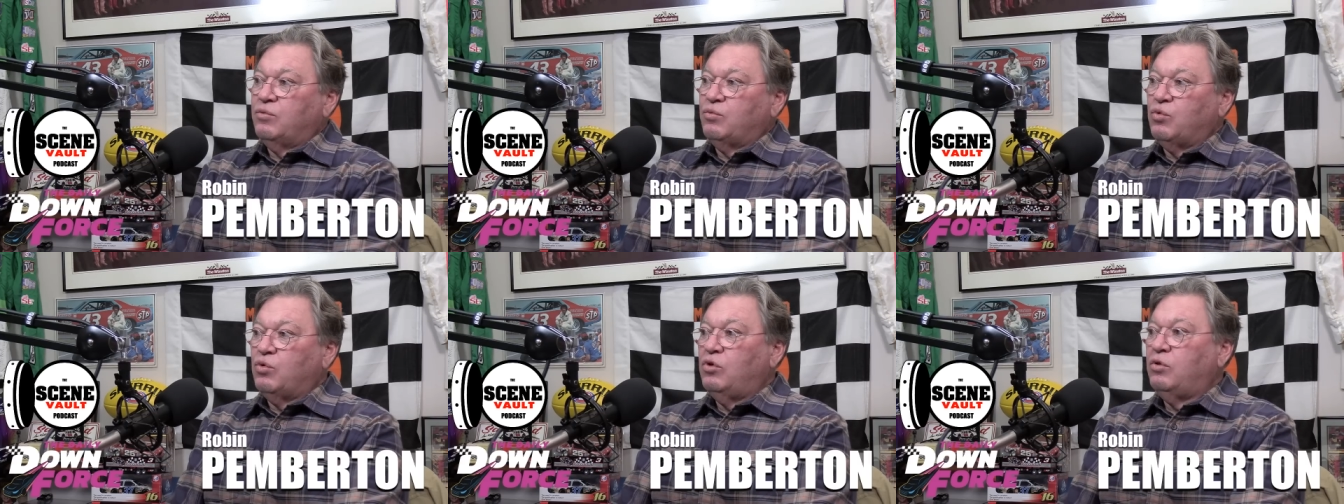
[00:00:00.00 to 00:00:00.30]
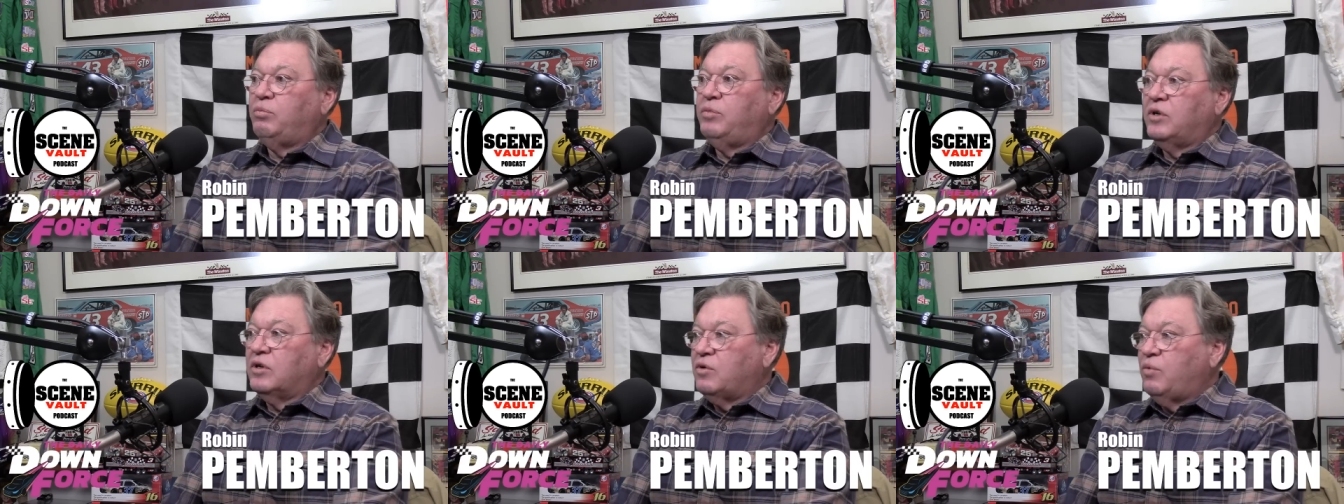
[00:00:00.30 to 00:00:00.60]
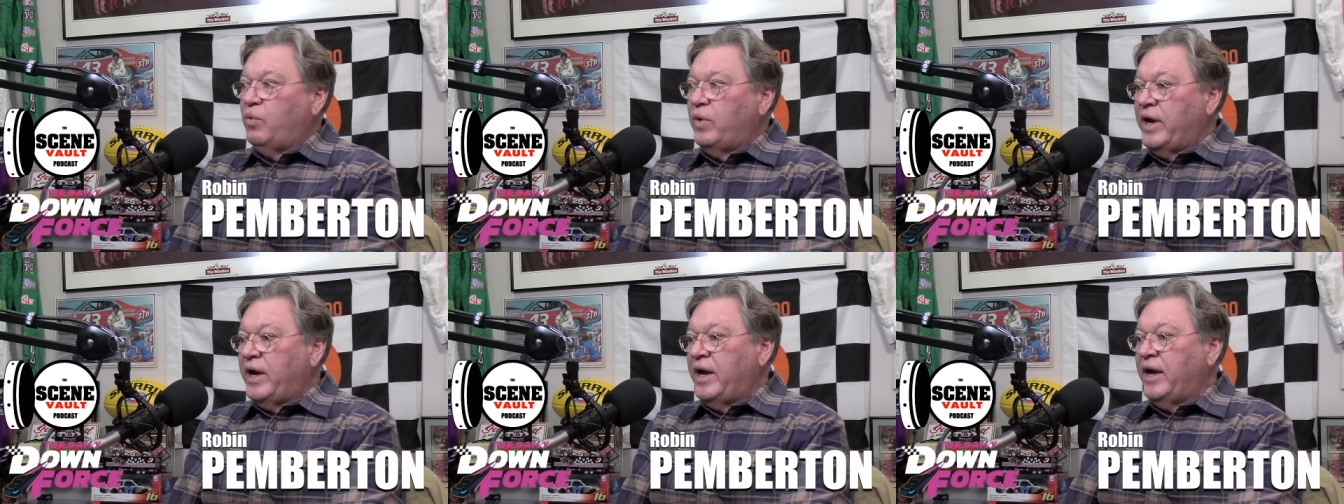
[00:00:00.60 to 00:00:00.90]
rule
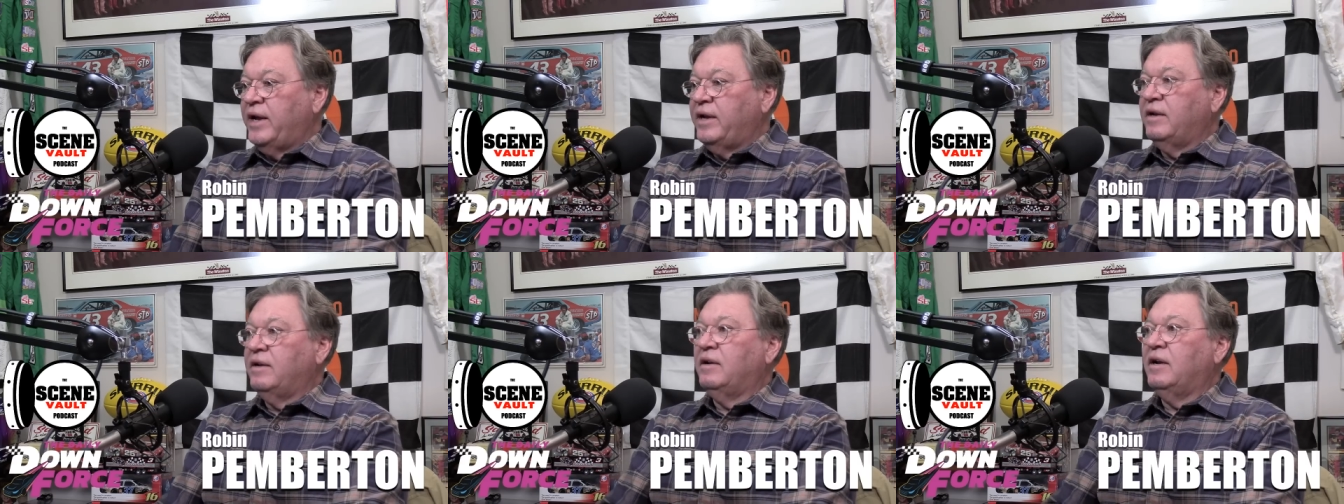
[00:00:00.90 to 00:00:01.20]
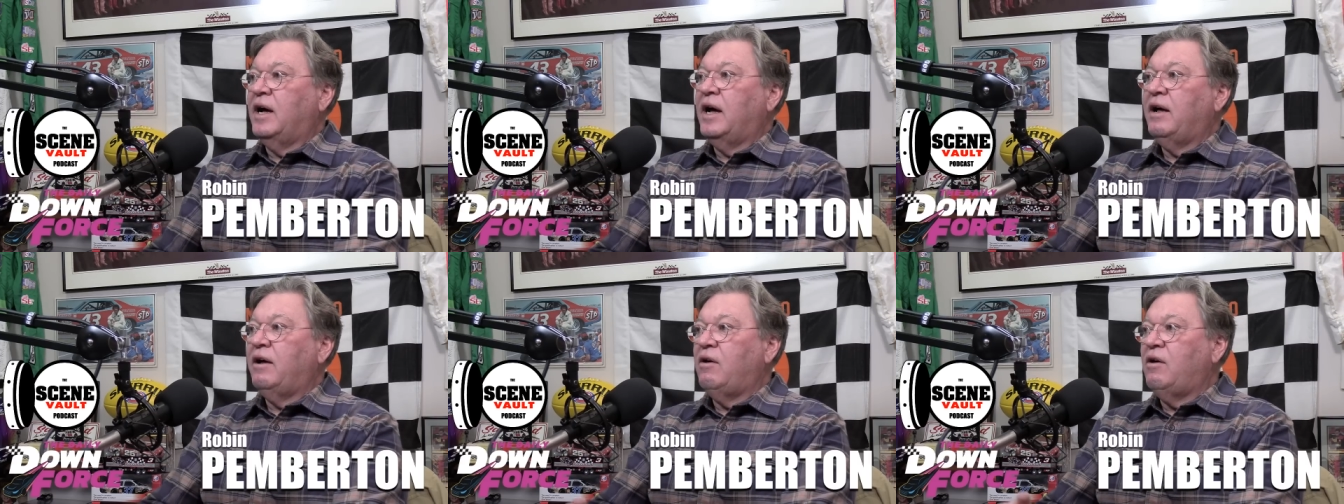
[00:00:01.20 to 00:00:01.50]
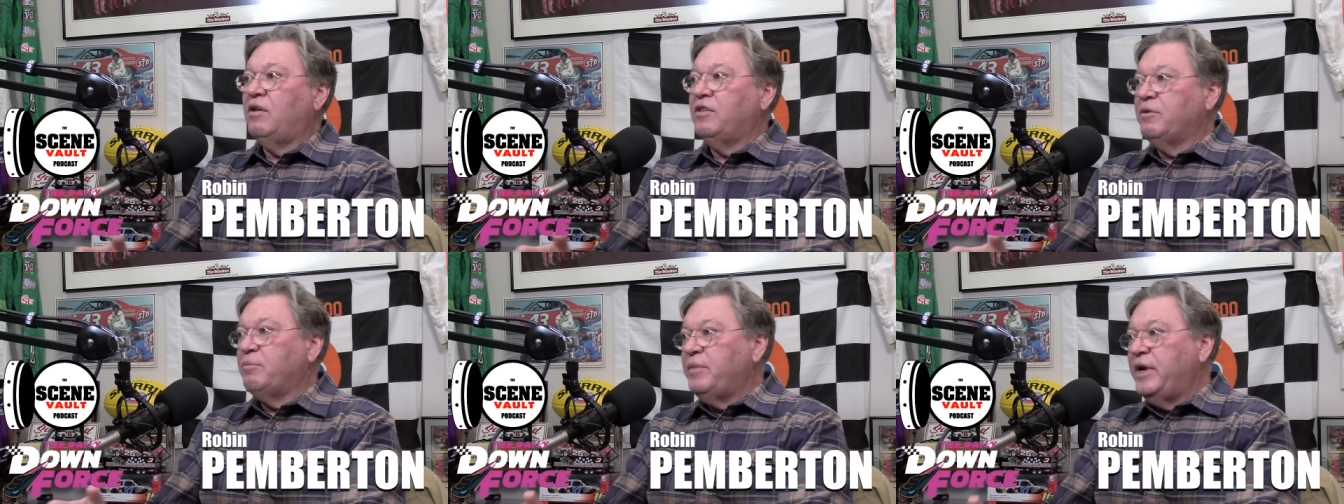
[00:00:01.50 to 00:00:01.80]
book went and how
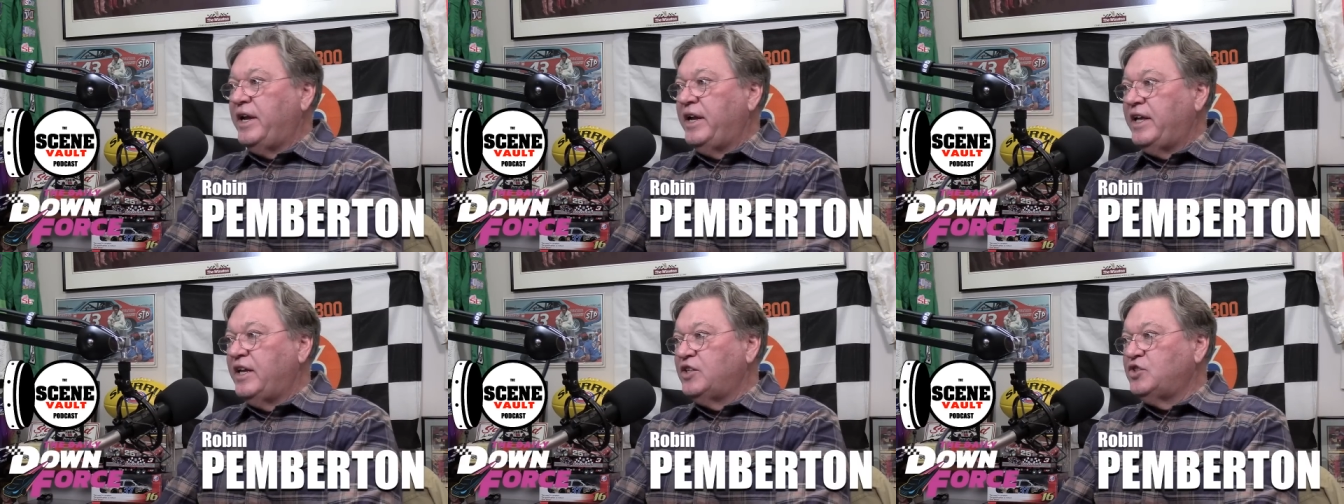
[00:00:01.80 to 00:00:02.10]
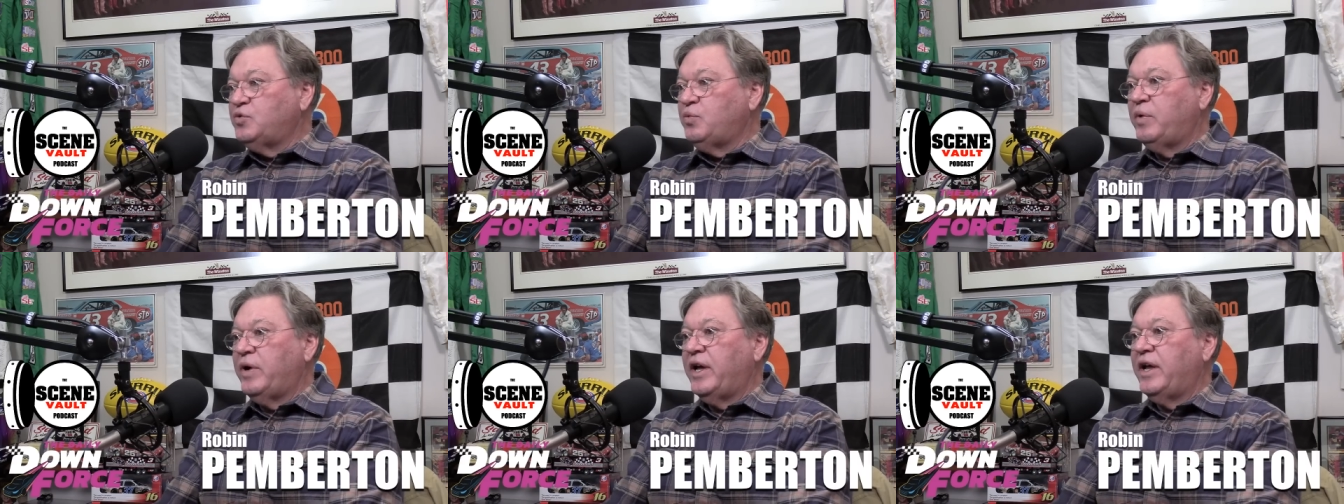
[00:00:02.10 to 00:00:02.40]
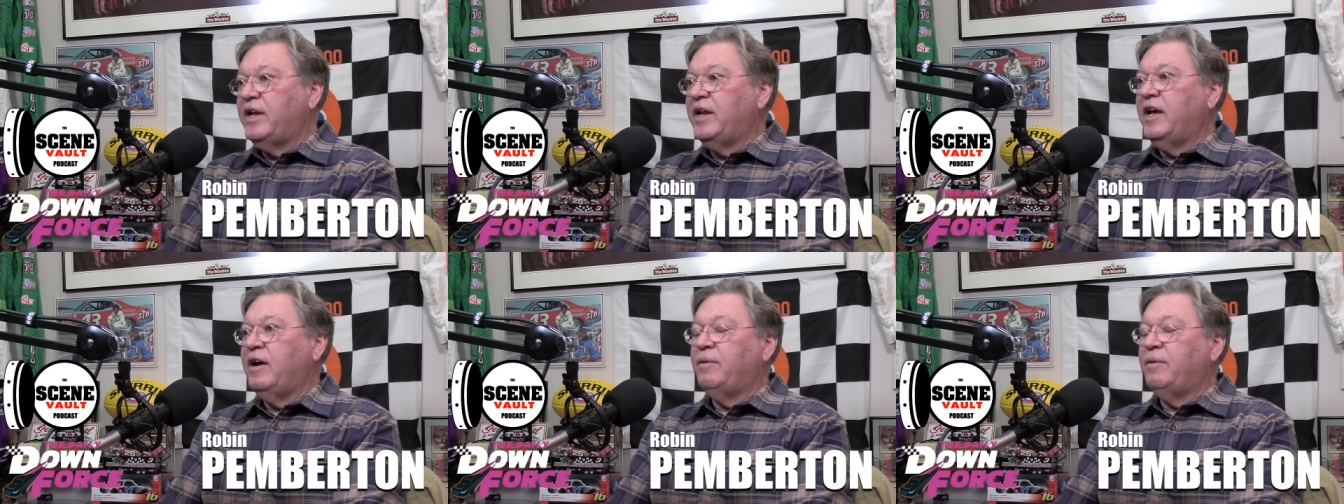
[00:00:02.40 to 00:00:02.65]
all the meetings went,